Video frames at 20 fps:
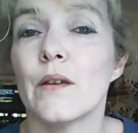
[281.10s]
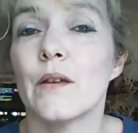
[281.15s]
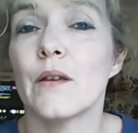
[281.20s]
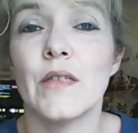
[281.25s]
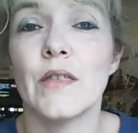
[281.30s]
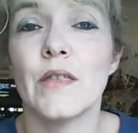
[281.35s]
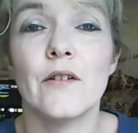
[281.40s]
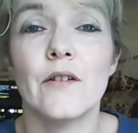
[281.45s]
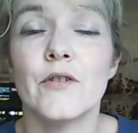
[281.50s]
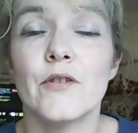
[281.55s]

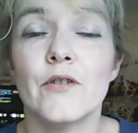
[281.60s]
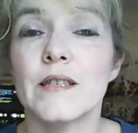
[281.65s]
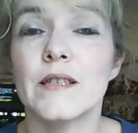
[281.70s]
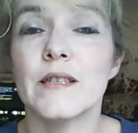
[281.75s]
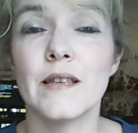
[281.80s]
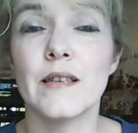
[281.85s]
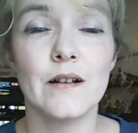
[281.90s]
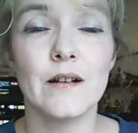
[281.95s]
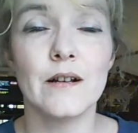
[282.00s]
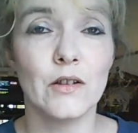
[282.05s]
with every
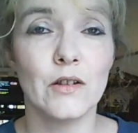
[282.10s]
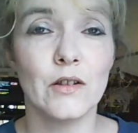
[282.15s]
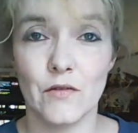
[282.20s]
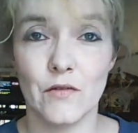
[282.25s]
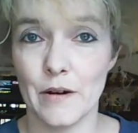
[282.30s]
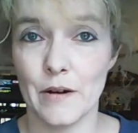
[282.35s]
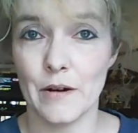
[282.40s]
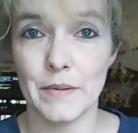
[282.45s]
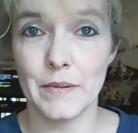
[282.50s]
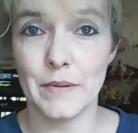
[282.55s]
cell of
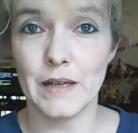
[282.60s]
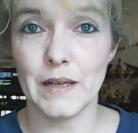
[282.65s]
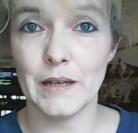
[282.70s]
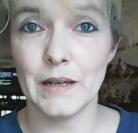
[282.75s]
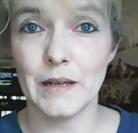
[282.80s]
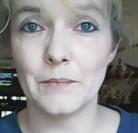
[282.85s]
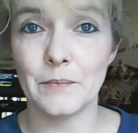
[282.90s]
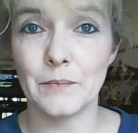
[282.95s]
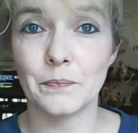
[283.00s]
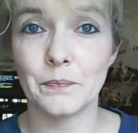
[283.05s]
our
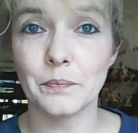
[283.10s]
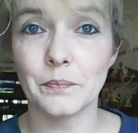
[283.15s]
being.